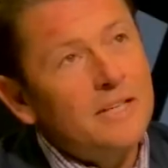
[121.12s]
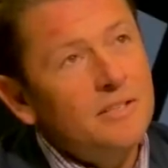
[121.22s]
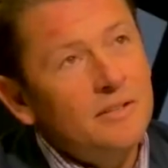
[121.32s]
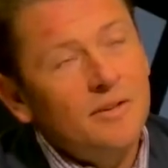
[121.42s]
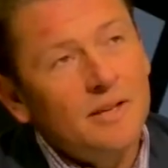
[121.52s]

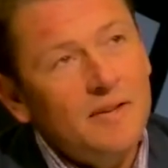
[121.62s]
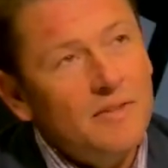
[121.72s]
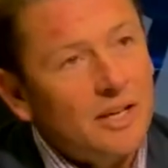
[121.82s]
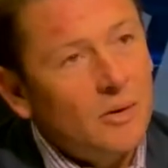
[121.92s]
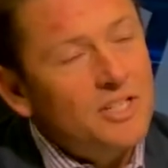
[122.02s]
to
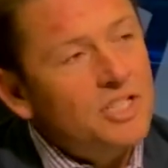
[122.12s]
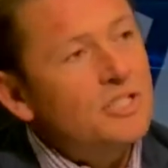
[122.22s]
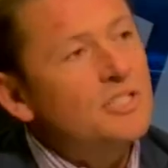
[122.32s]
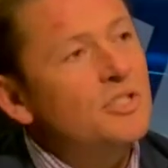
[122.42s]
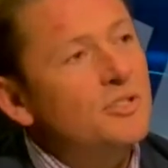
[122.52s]
even the question
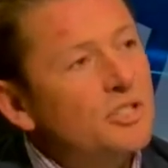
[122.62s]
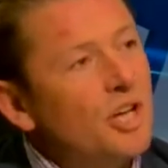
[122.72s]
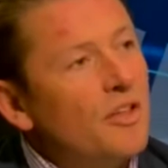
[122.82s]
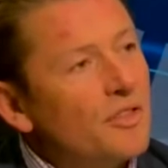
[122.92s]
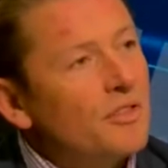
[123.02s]
as
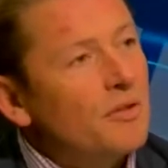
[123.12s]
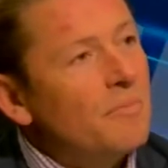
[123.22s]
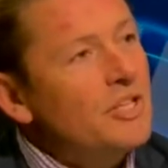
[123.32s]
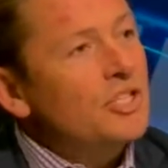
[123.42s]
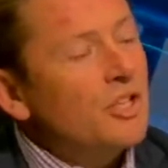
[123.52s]
to the
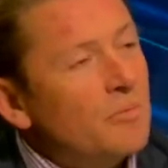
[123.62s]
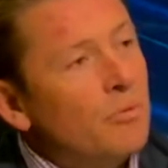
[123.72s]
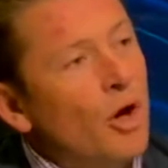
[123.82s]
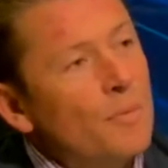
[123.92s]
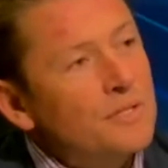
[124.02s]
mission and the
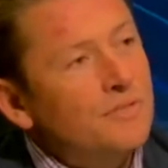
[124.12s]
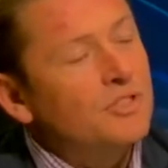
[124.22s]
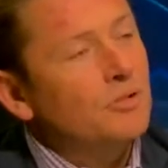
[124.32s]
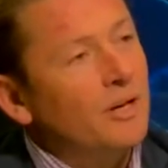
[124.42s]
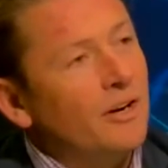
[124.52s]
purpose of
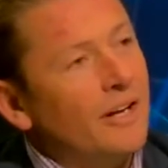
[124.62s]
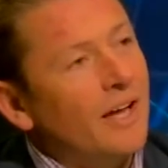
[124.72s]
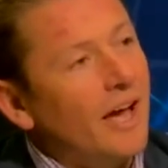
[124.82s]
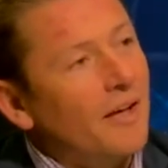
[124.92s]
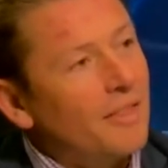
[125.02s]

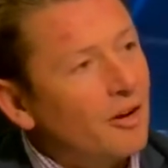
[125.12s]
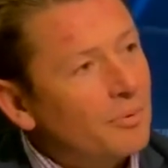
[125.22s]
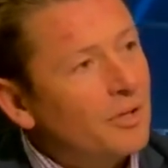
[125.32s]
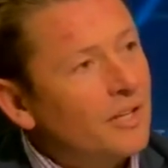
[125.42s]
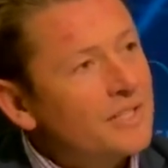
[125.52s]
Chimeric
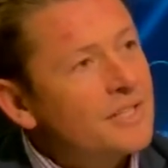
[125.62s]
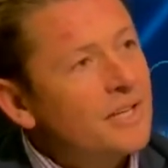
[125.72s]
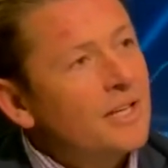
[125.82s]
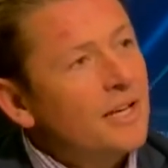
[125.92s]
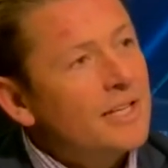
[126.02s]
Therapeutics.
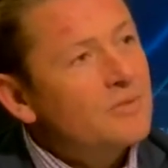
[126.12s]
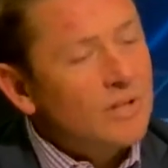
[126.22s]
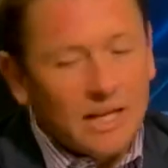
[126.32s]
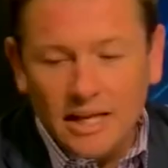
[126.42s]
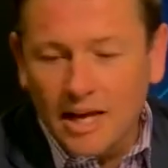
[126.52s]
It's
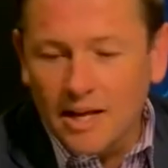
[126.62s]
really,